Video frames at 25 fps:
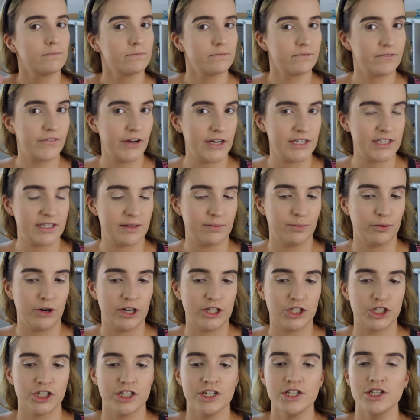first
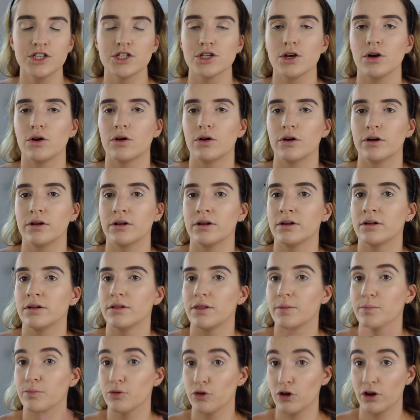impressions
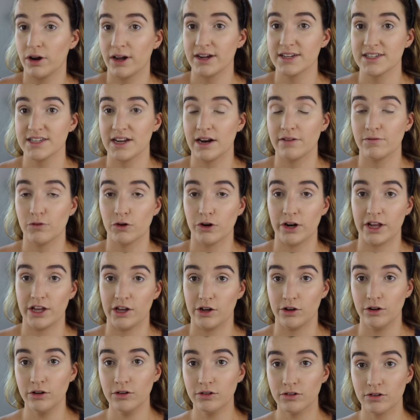on the products that I've already
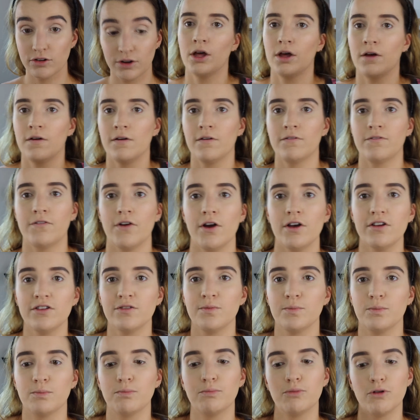used.
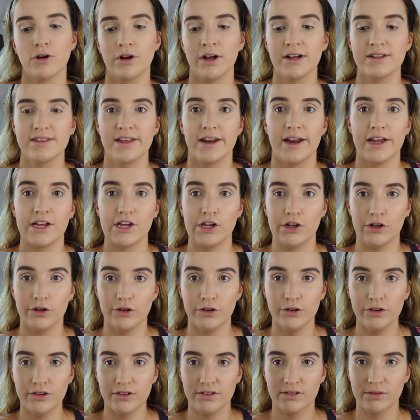First product that I
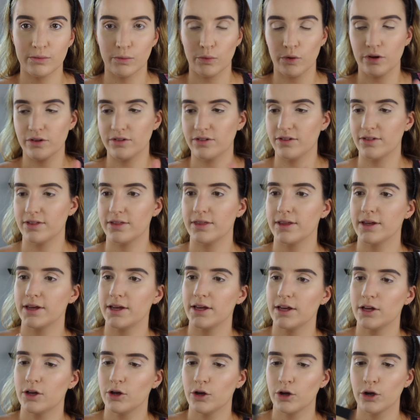used was
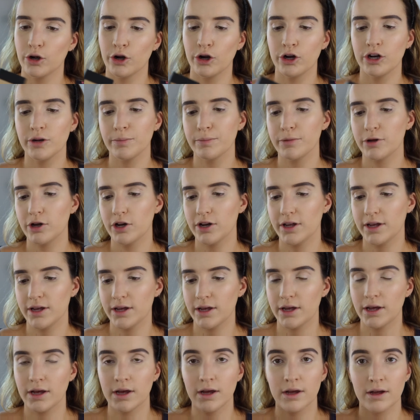the Huda
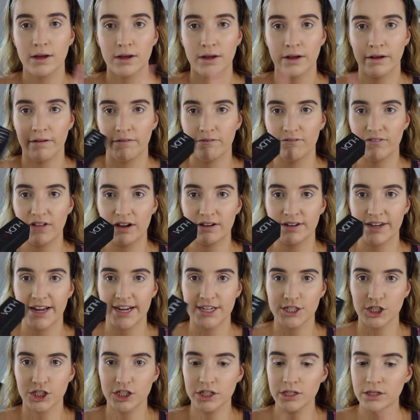Beauty
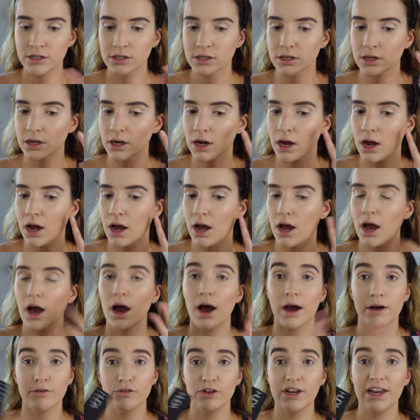foundation.
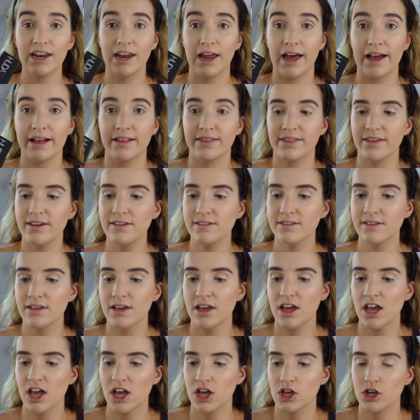I really like this.
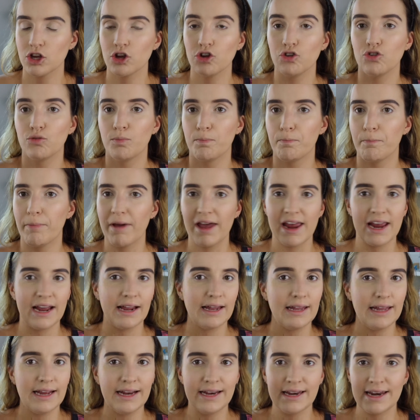You
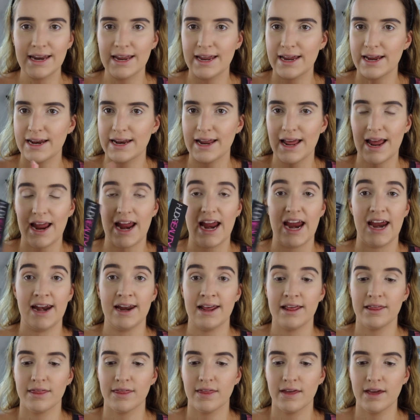barely need
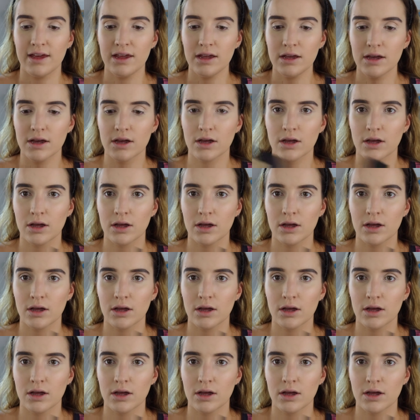anything.